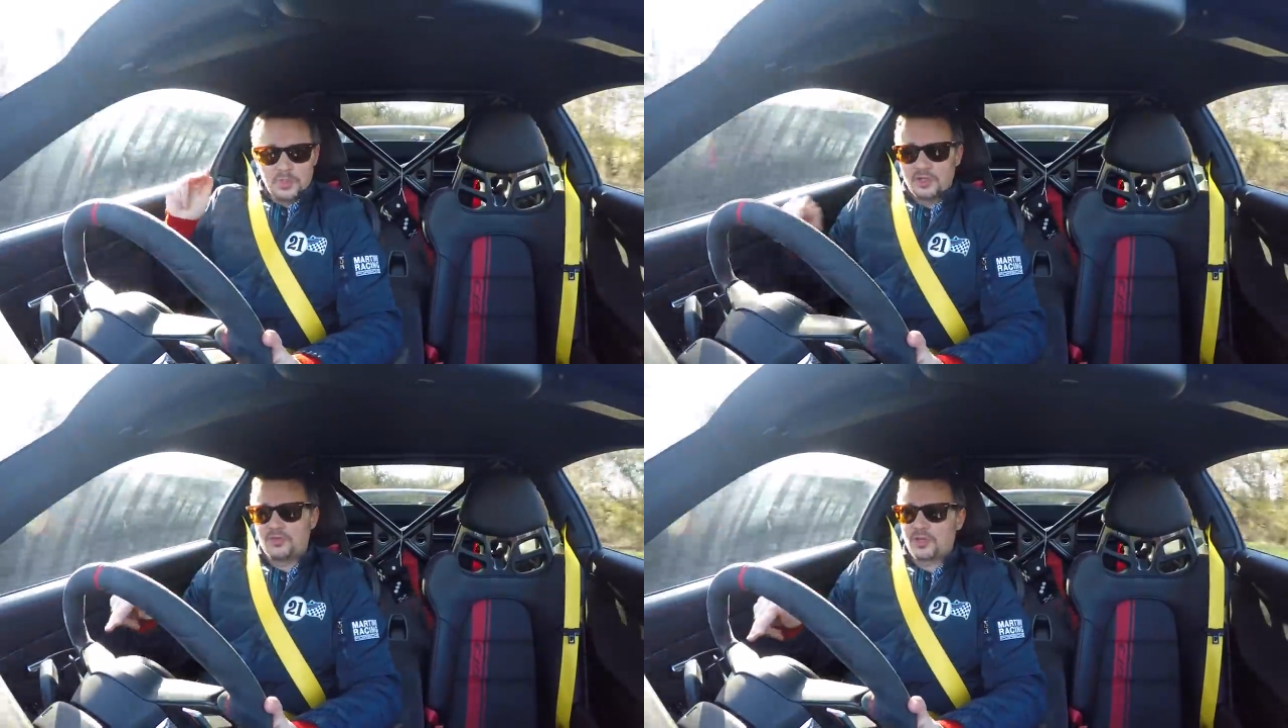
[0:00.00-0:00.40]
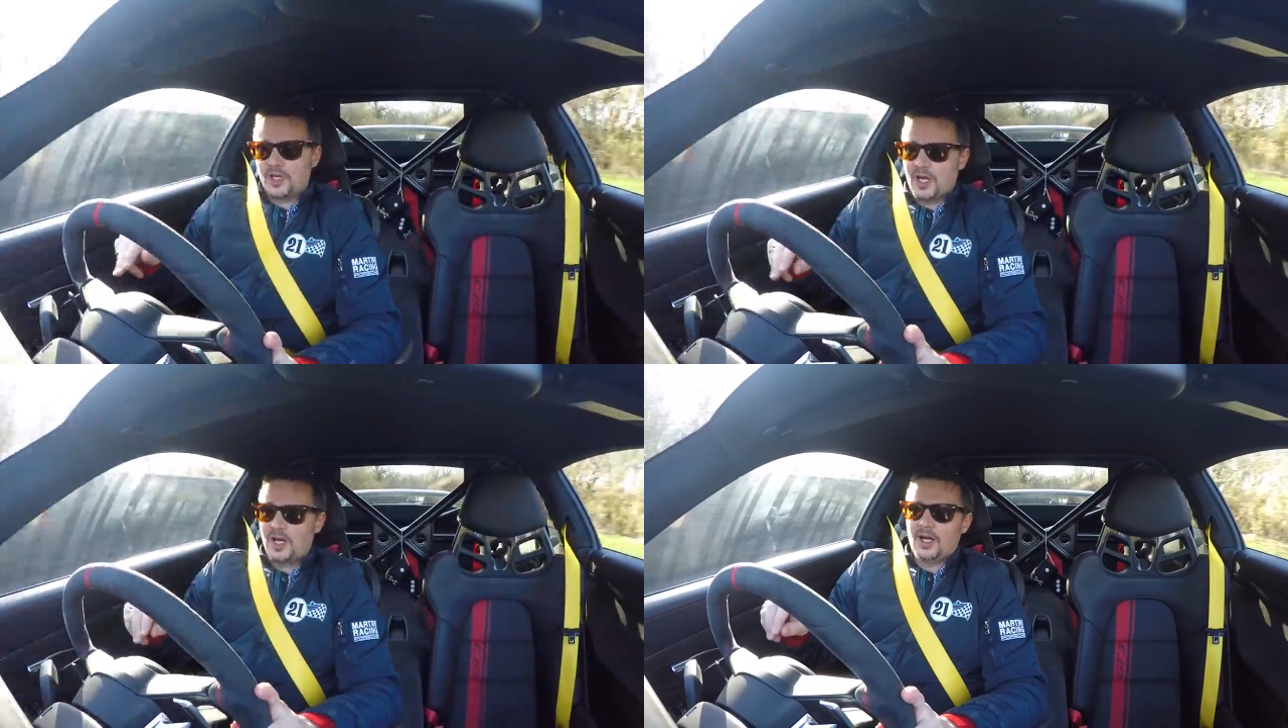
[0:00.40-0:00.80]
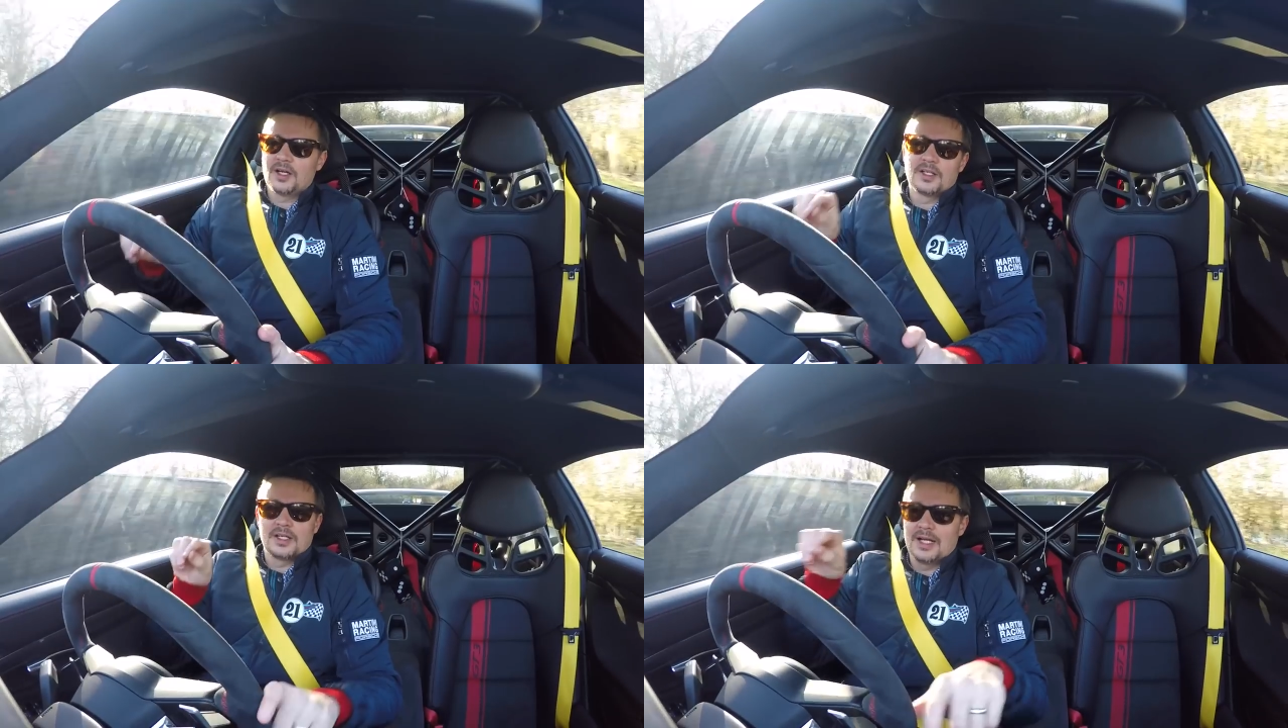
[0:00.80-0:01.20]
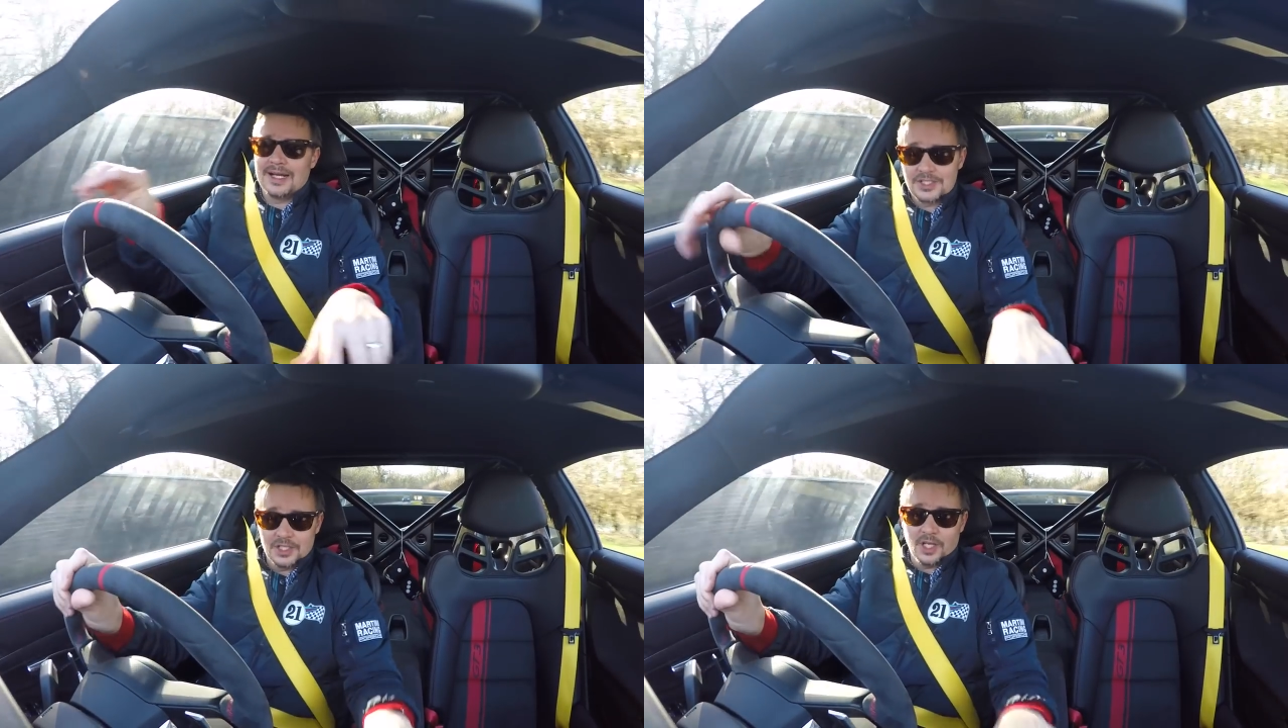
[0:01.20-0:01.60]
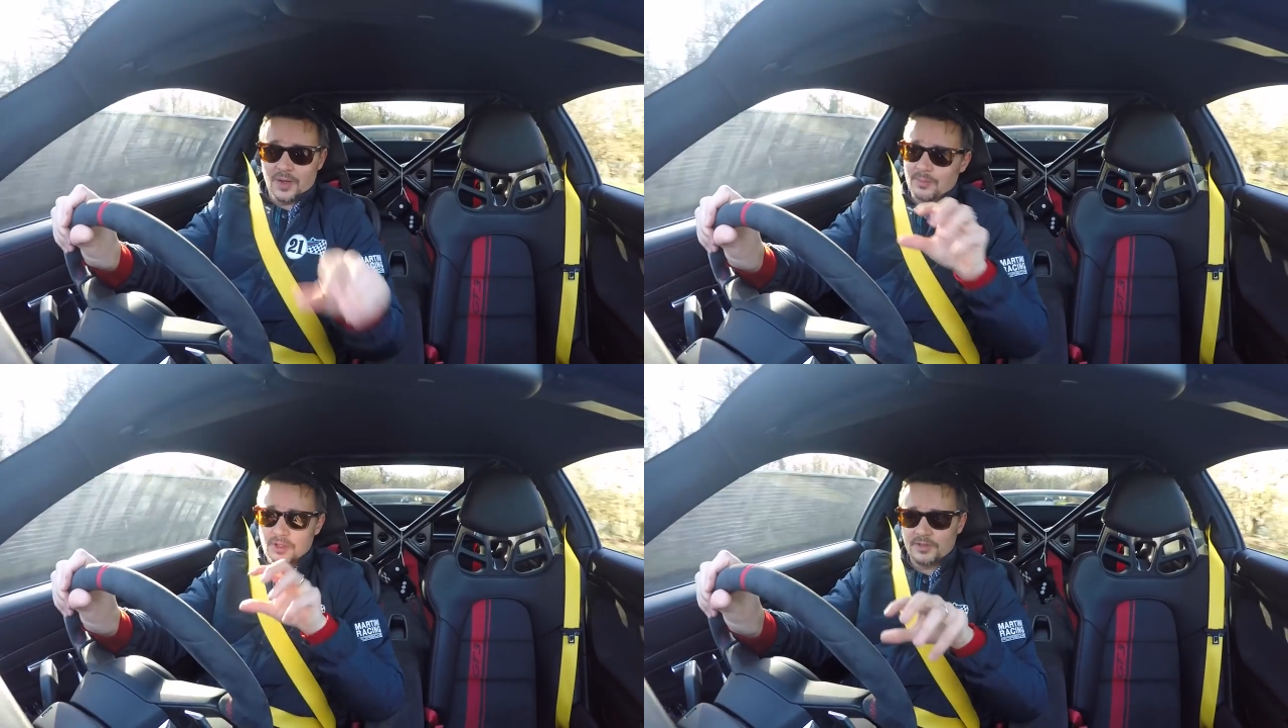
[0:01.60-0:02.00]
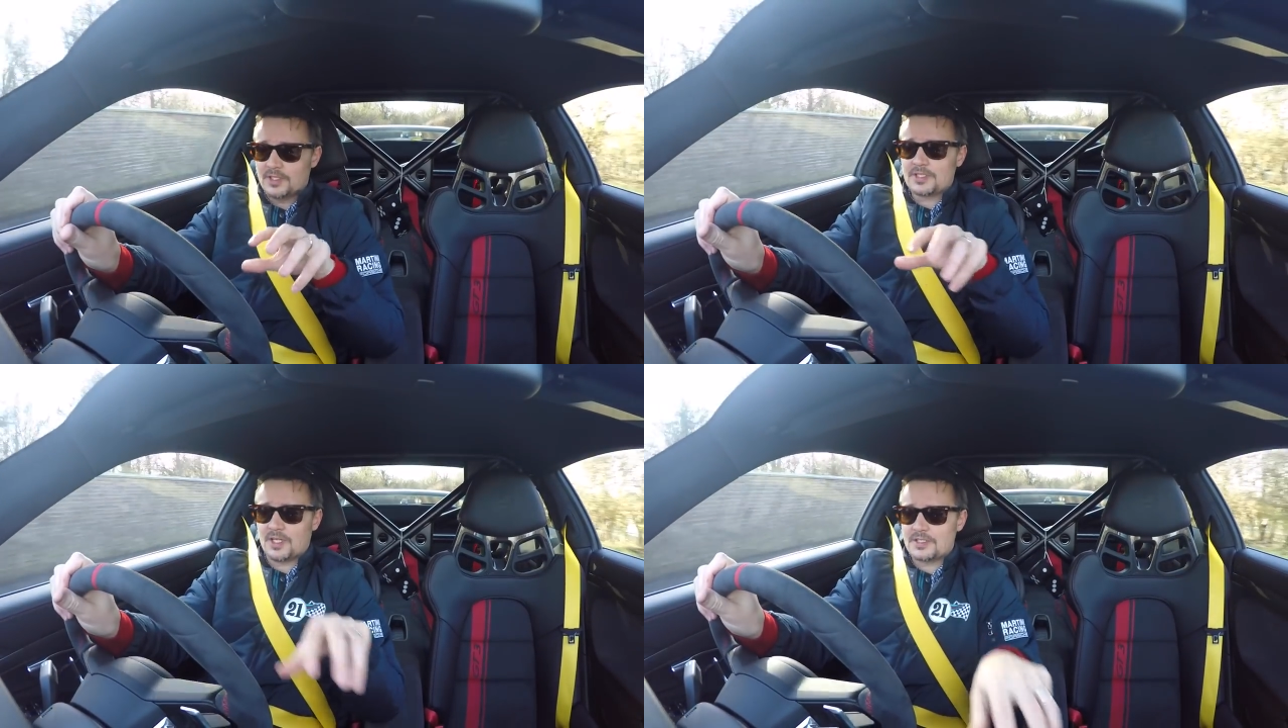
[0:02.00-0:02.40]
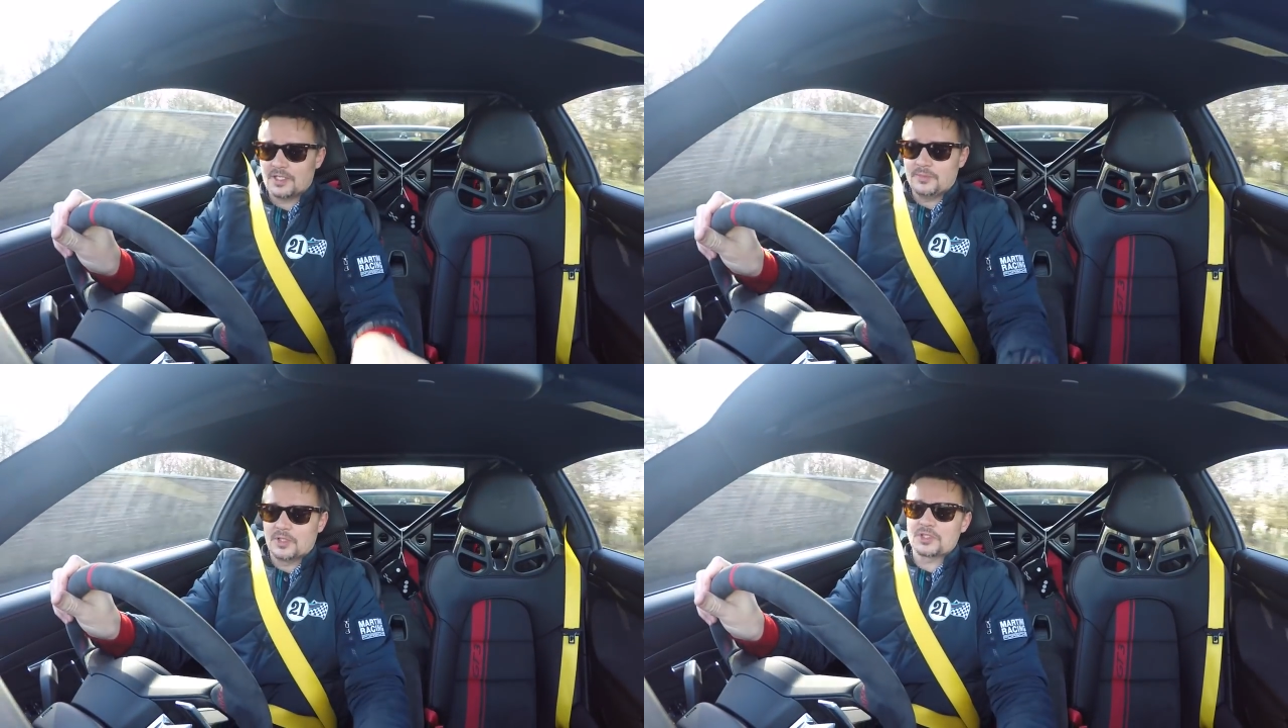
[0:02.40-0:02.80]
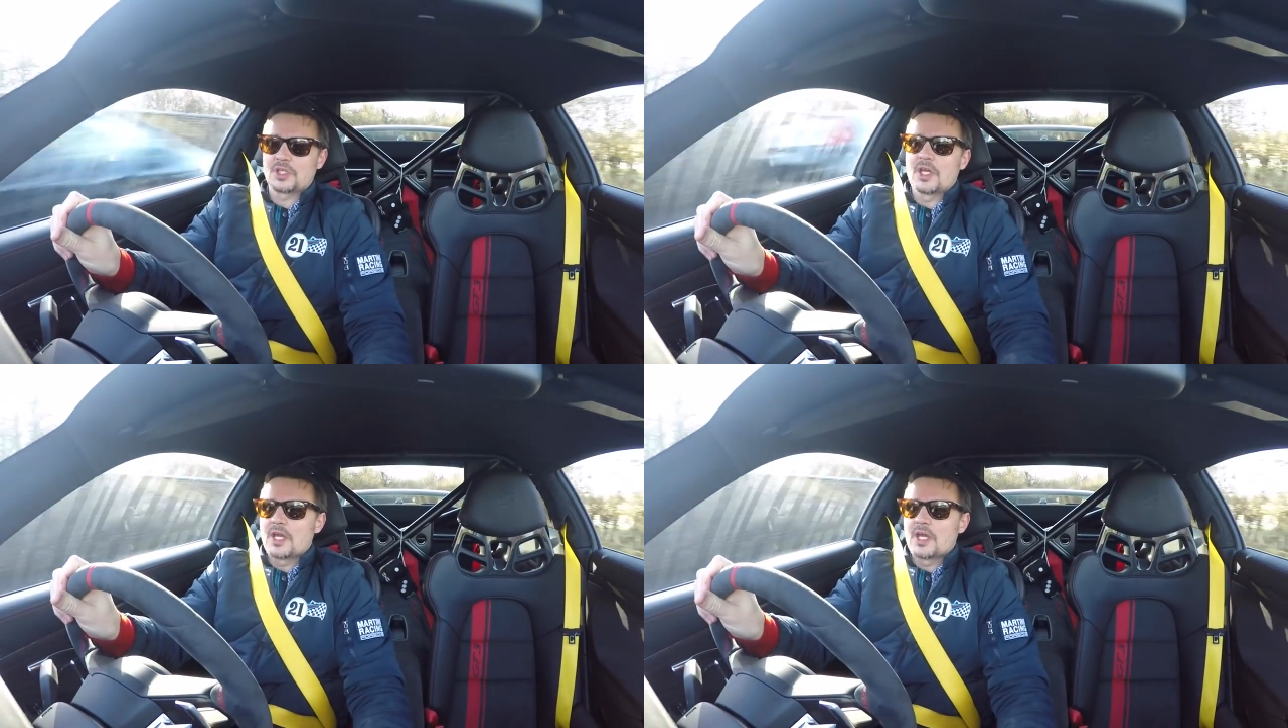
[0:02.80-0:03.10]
beautiful car. As you know, I'm loving this car so much.